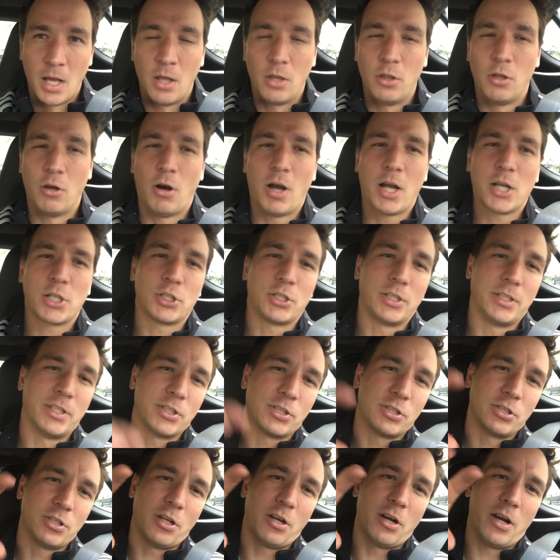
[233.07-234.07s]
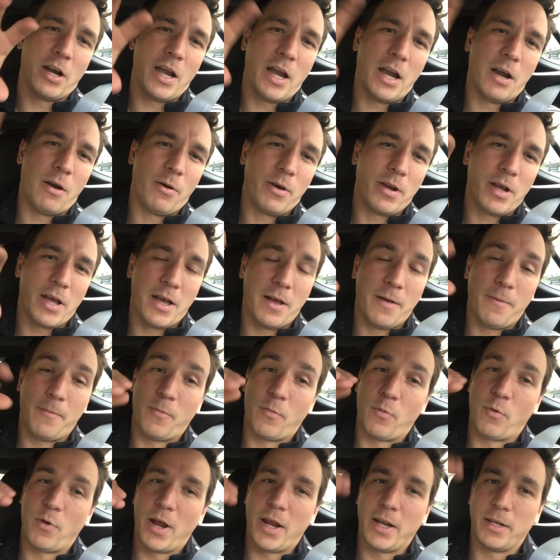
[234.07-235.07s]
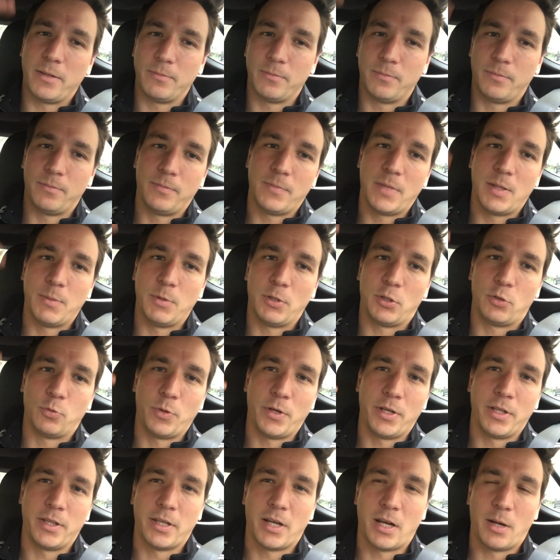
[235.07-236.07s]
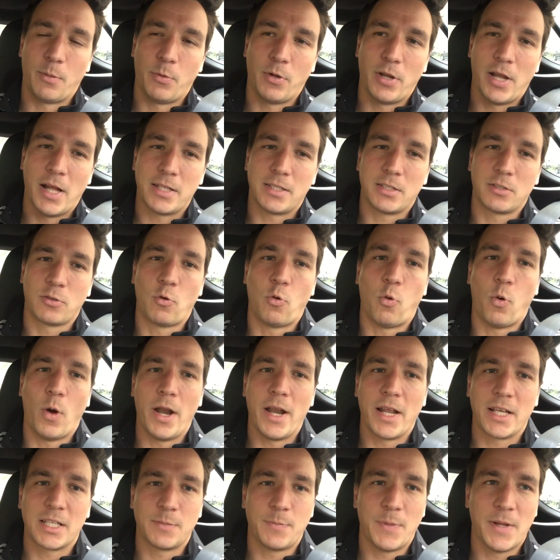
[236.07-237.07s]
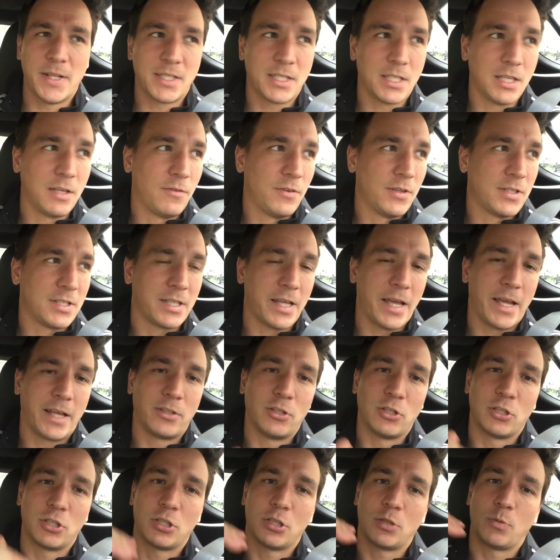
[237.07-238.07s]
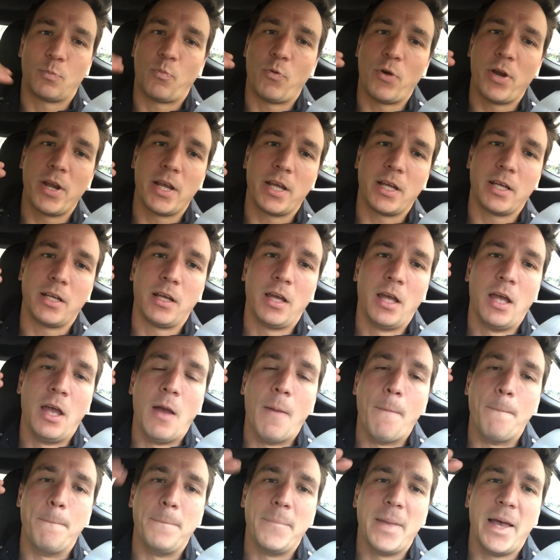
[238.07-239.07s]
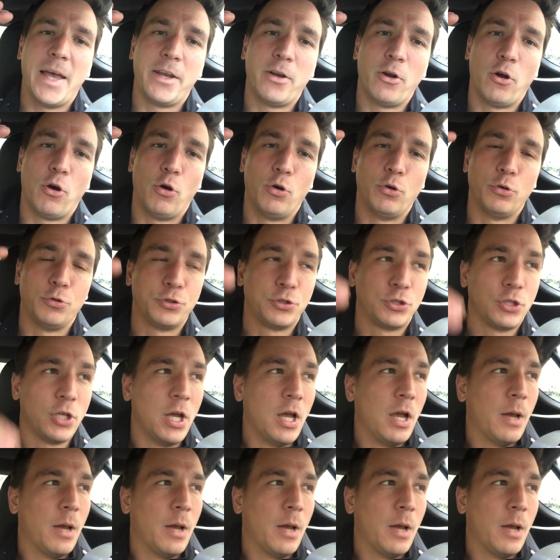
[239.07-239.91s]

No, actually, there's another area right in between there, but that's quite expensive. It's like the Spring Meadows,